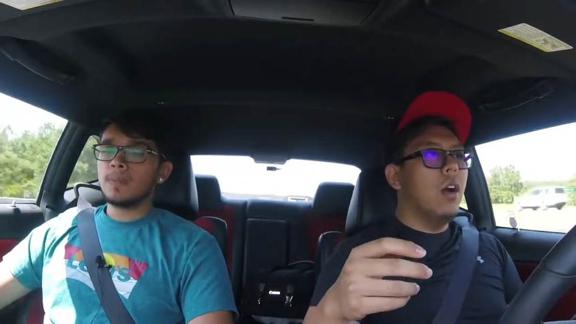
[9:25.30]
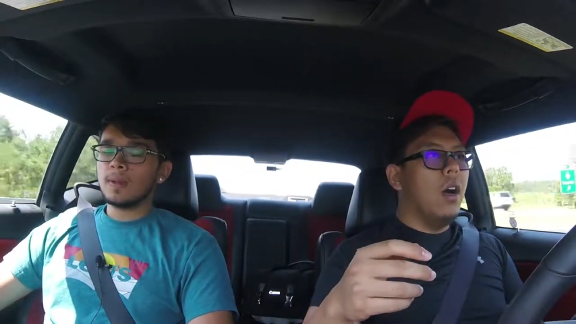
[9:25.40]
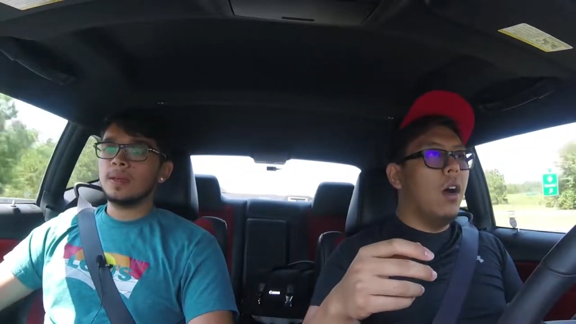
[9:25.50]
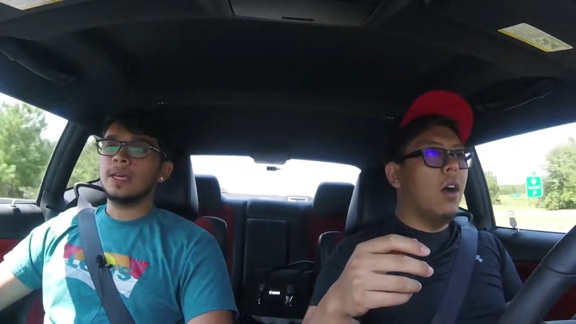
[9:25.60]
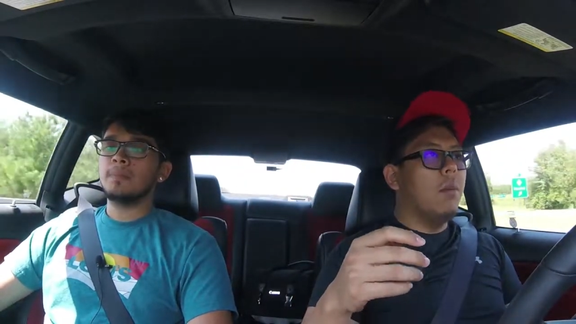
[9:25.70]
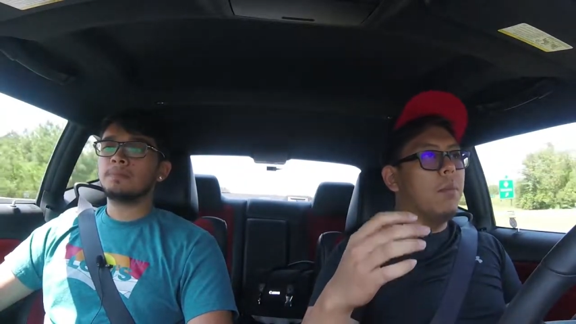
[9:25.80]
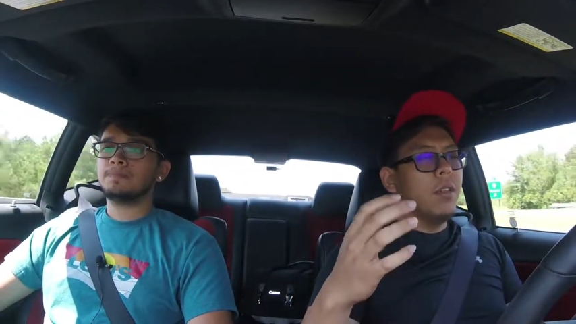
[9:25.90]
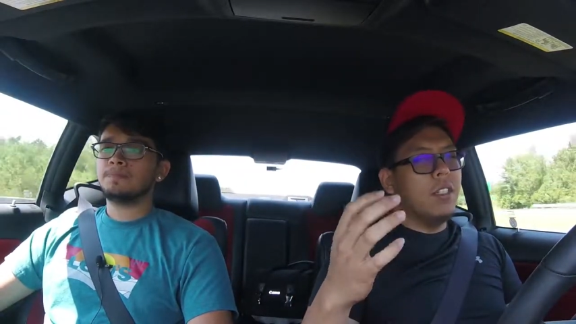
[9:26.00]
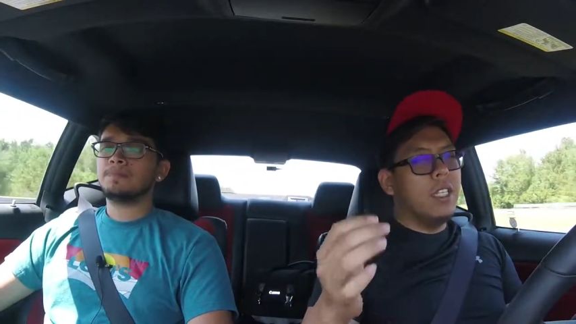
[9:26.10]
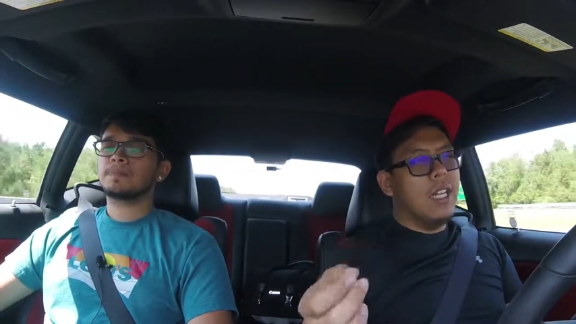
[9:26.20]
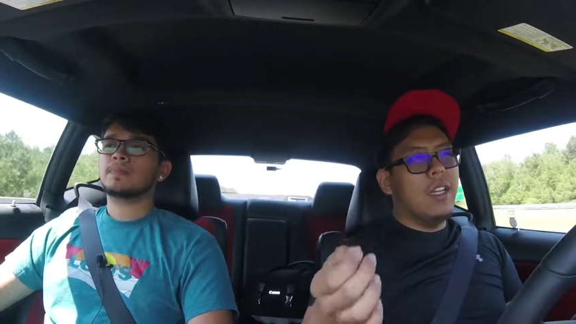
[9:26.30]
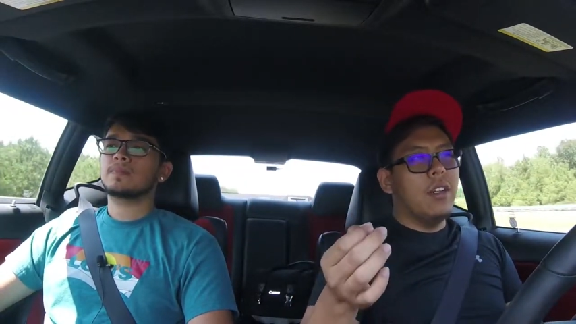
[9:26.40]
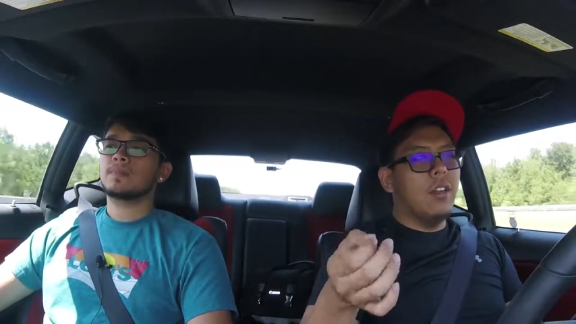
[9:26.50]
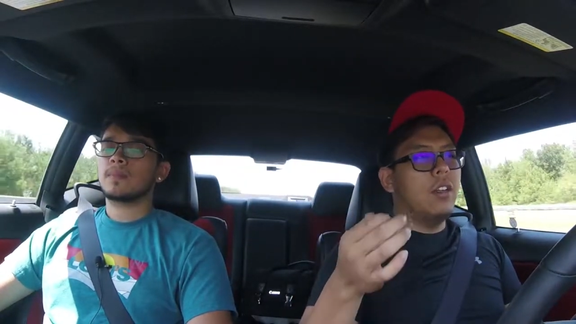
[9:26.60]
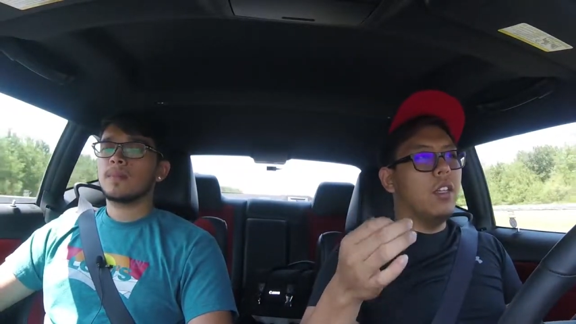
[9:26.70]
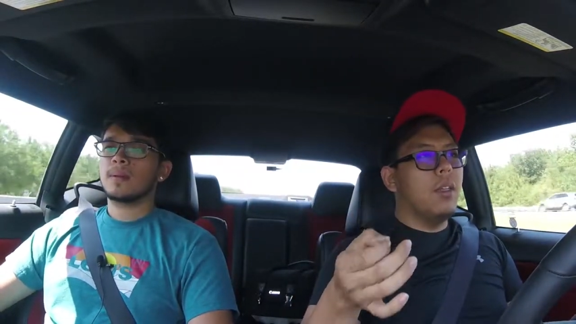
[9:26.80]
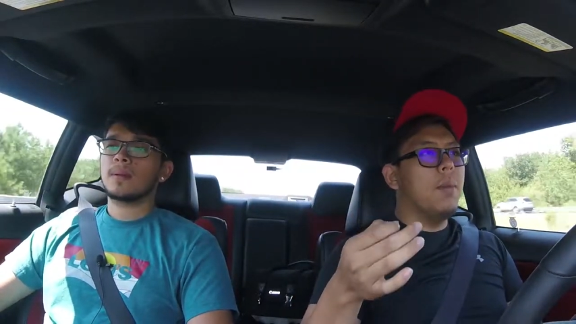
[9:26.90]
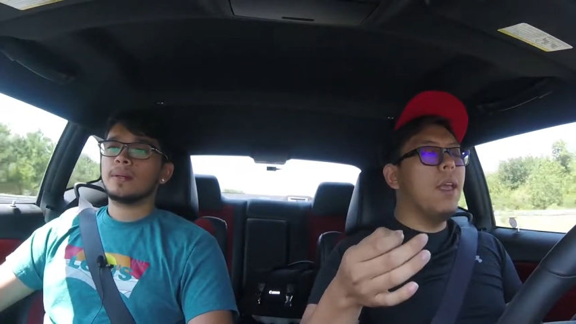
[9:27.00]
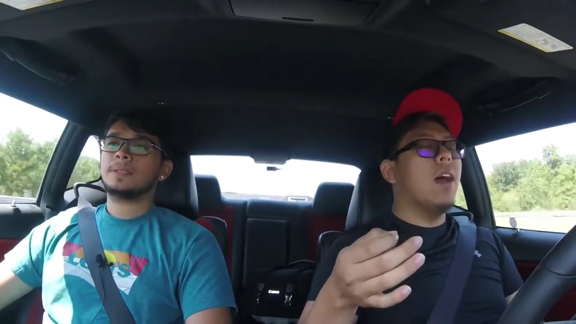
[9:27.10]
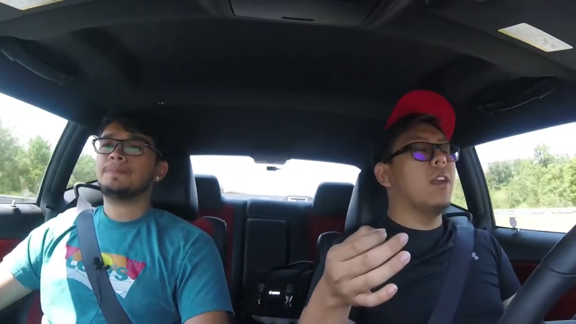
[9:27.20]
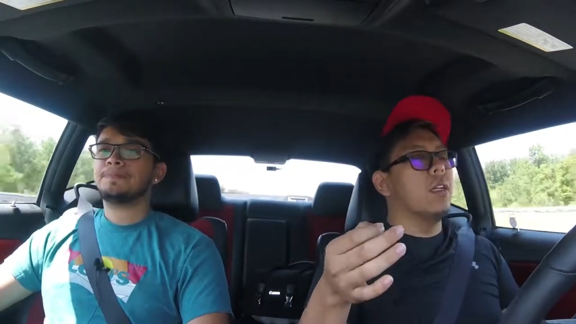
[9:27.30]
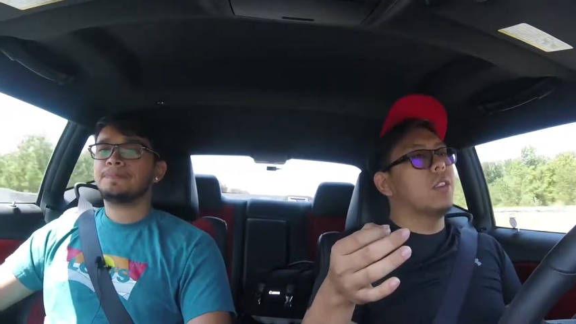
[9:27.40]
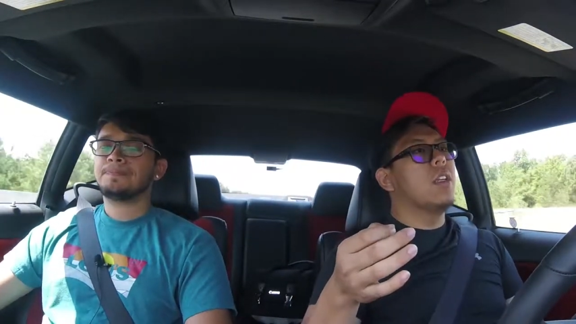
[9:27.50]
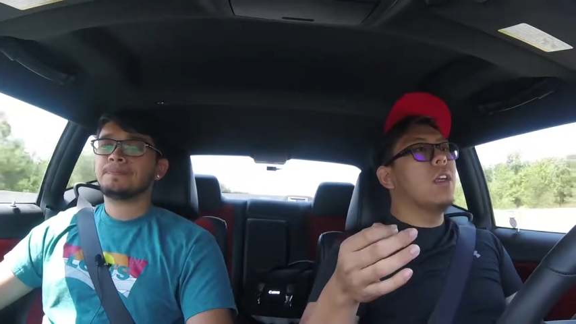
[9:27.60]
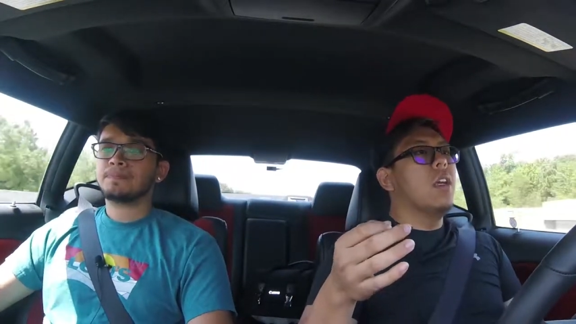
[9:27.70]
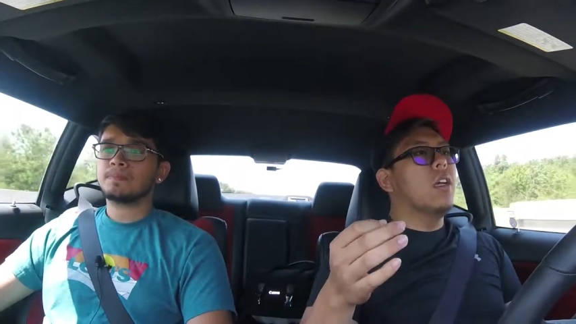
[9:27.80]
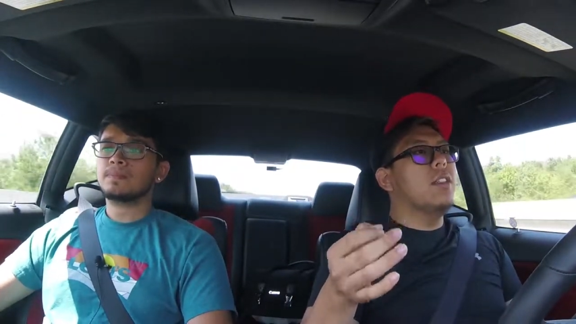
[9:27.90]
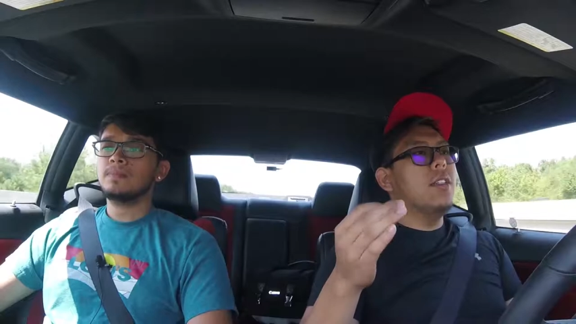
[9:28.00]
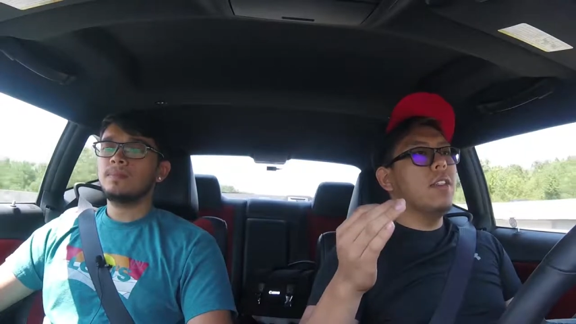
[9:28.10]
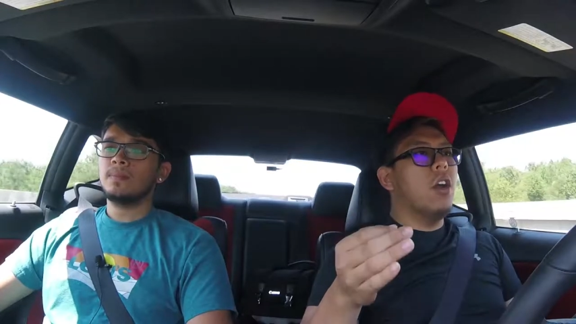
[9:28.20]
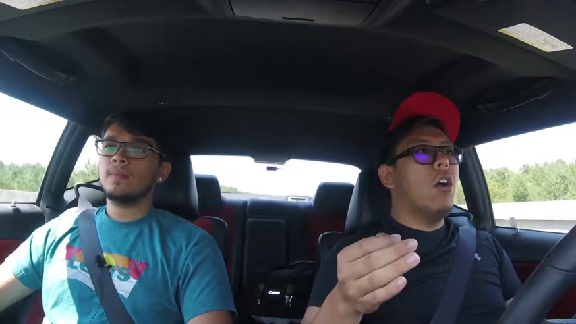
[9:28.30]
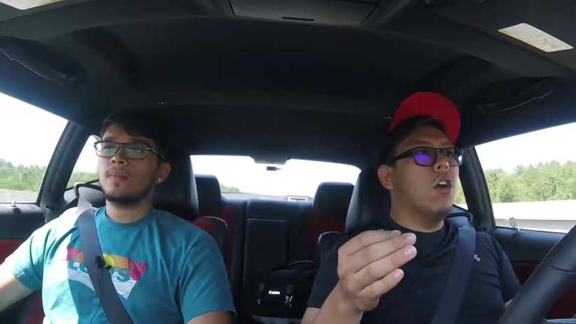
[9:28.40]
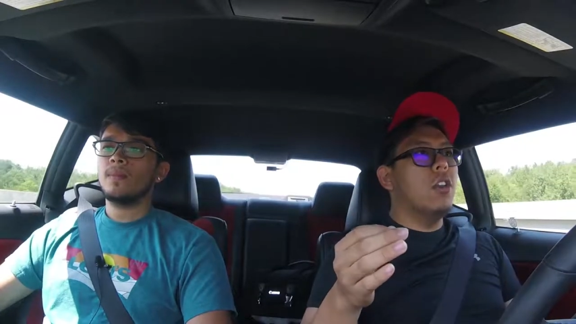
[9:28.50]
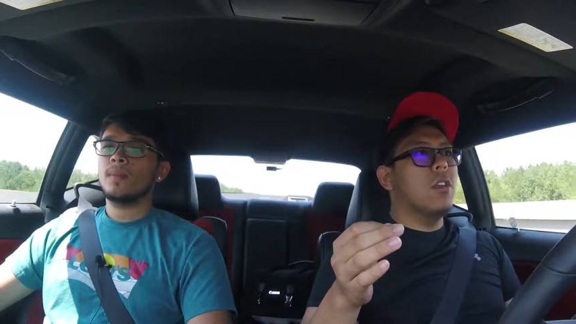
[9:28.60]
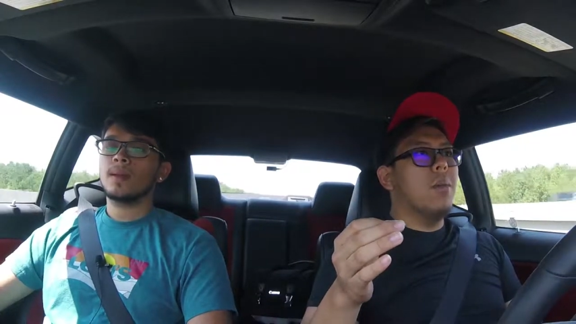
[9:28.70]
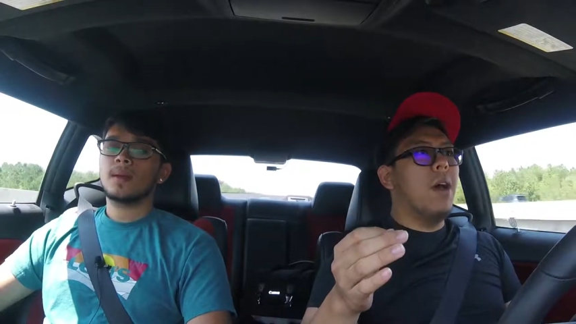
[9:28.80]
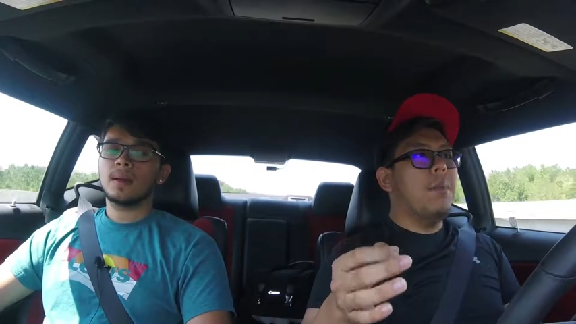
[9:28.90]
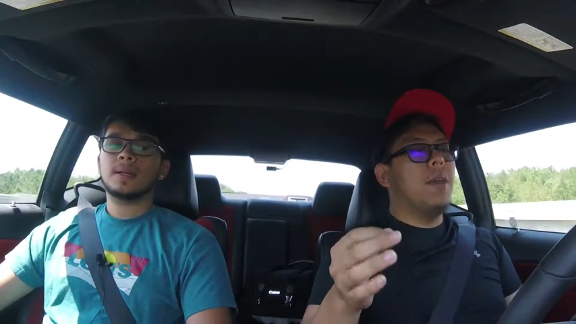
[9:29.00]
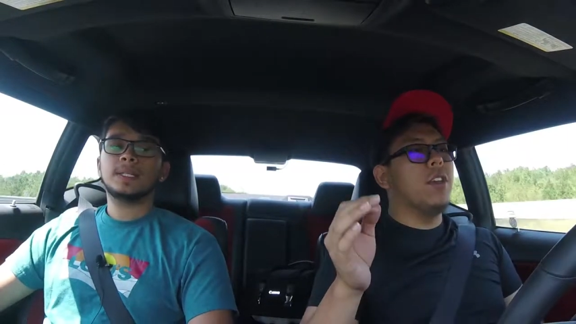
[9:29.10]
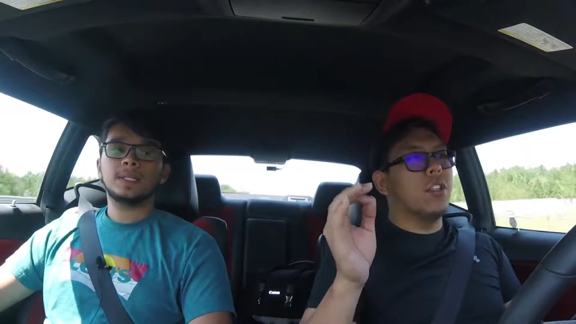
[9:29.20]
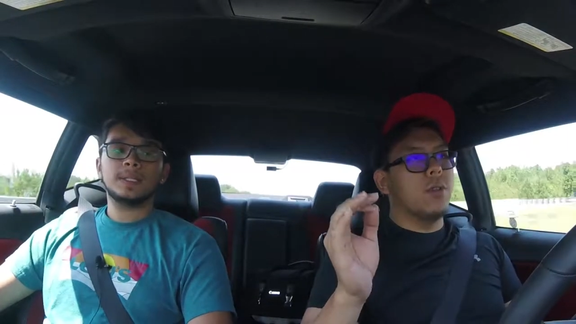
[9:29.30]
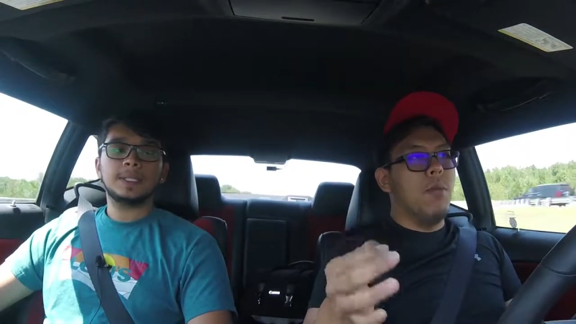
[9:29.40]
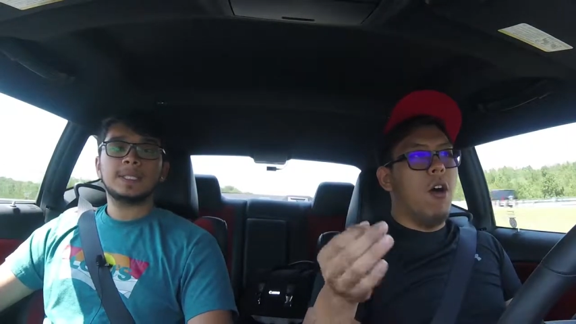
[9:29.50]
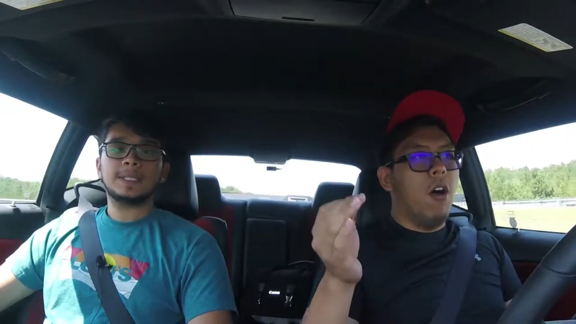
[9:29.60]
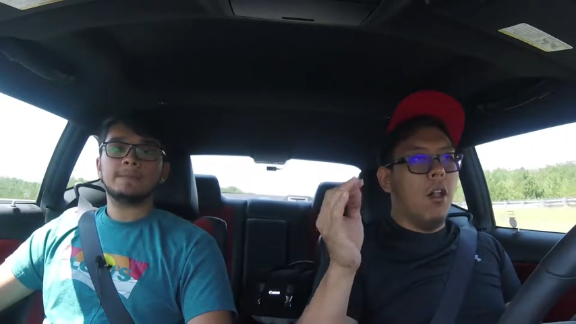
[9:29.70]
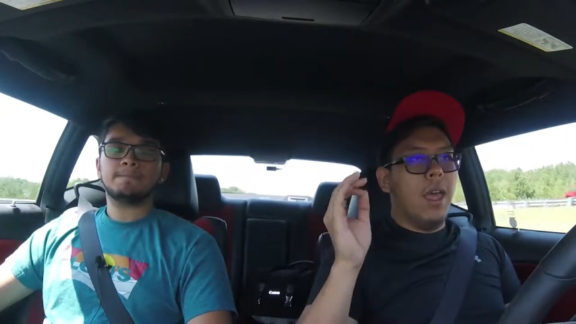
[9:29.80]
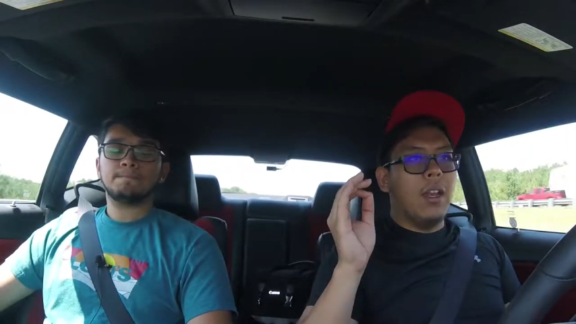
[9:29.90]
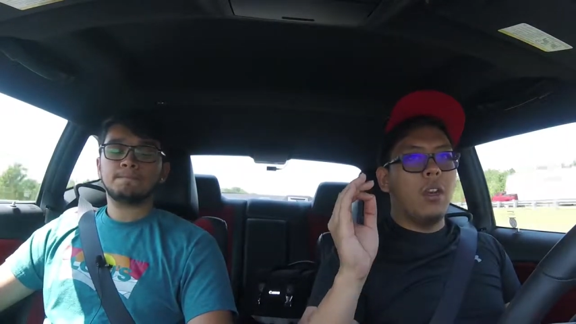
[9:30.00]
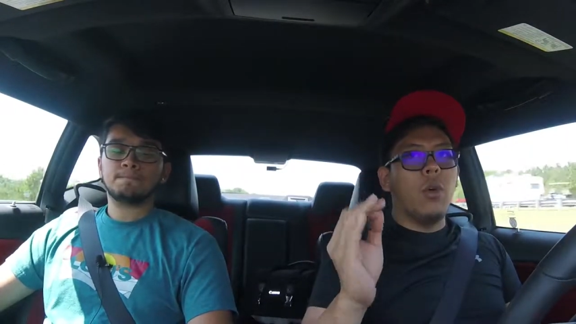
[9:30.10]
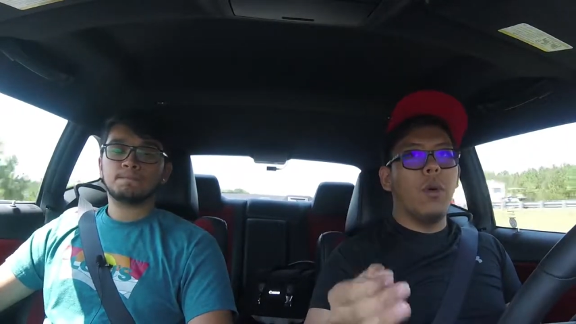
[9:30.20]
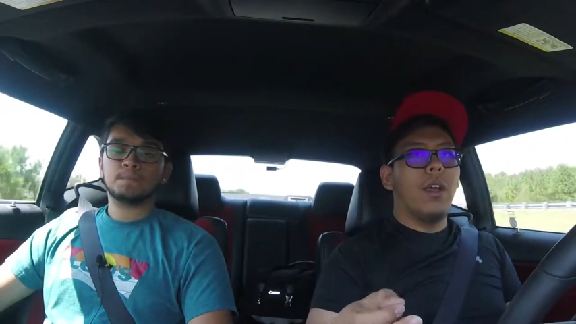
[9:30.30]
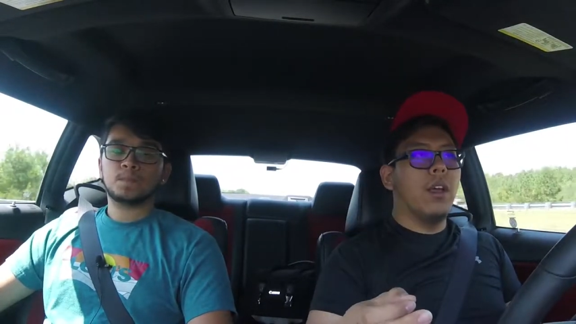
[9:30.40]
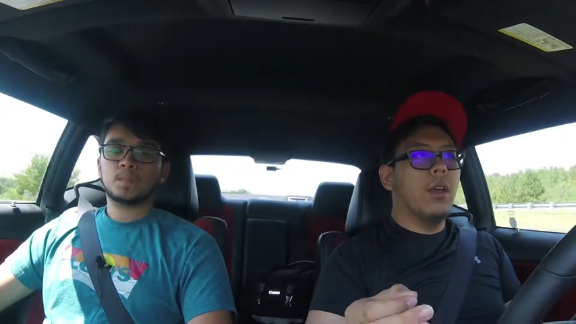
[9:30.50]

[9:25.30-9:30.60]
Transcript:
Speaker 1: Uh, yep. Particularly the Miatas, because this car is about being small and quick.